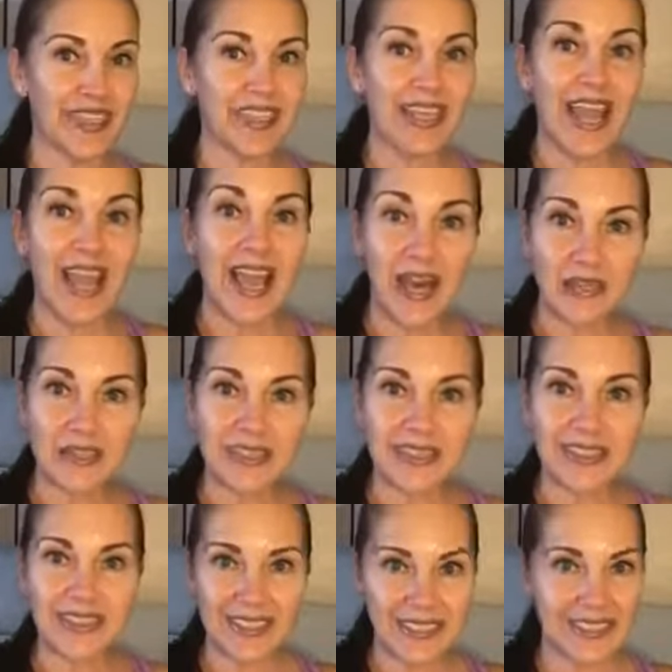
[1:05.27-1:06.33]

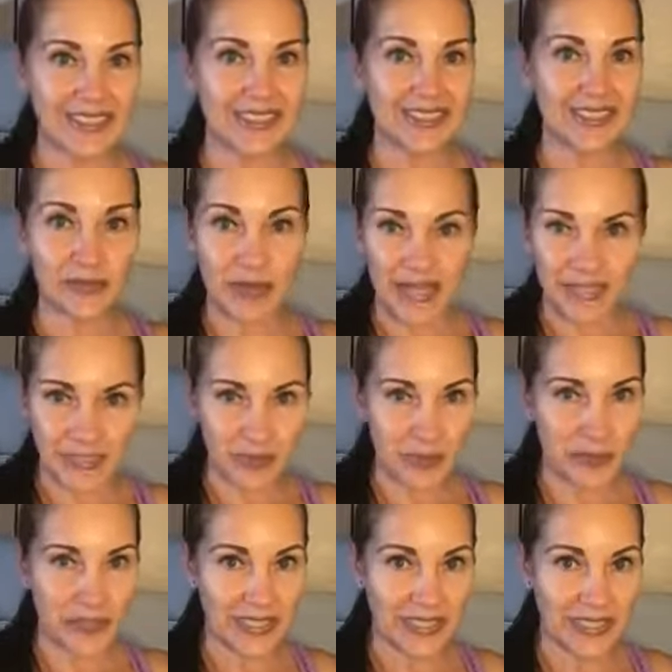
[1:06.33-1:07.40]
healthy, easy
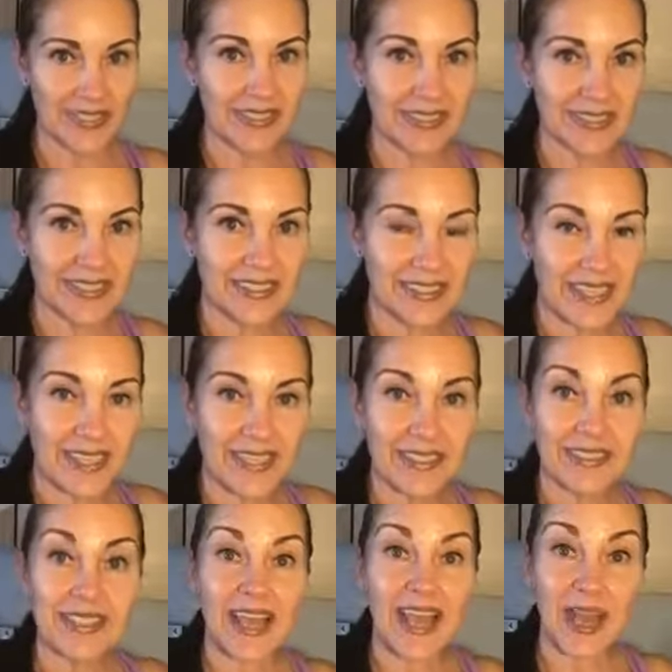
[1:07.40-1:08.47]
recipes
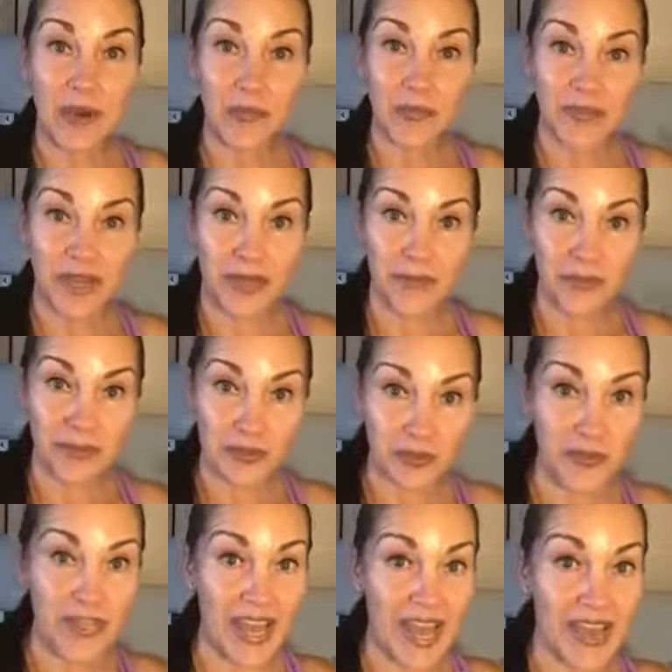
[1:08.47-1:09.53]
to help them
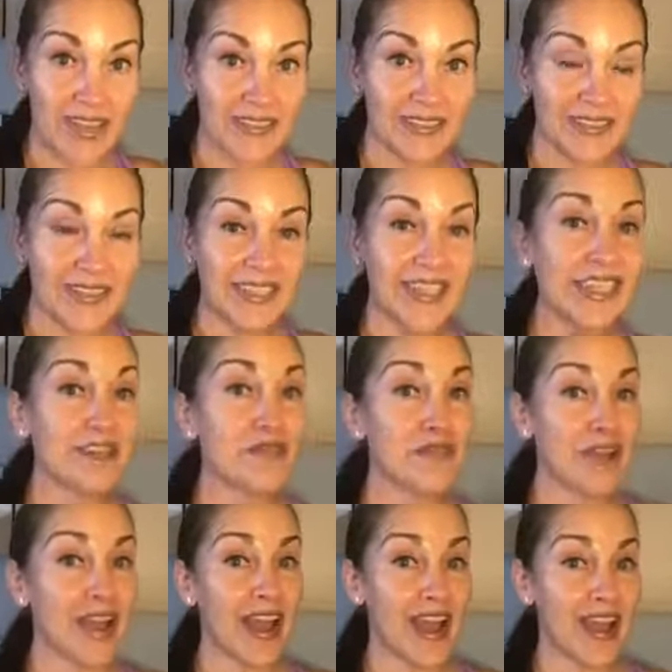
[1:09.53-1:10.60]
do that. In
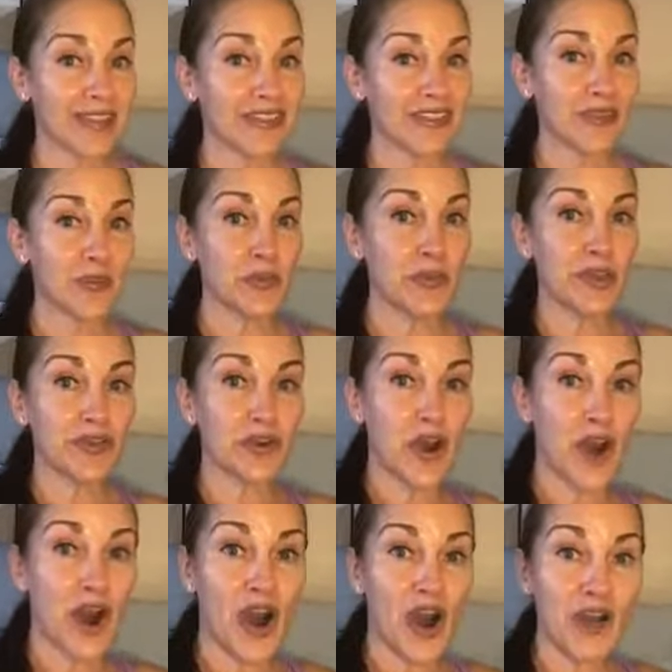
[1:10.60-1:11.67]
fact, with
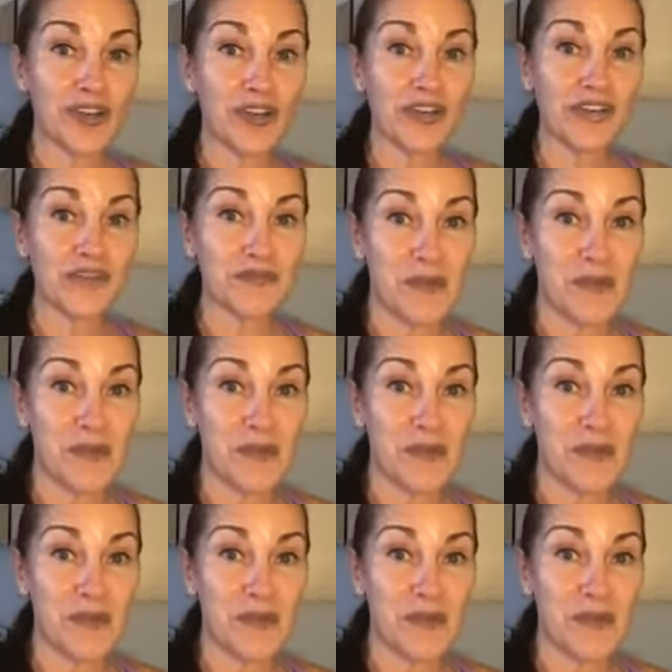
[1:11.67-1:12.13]
both of